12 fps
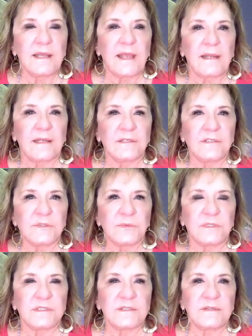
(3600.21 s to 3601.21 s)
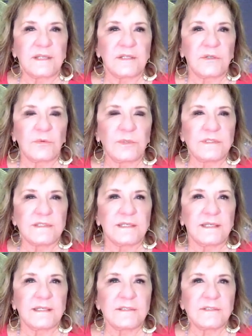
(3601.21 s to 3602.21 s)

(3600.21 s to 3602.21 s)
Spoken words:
And I just want to thank you once again.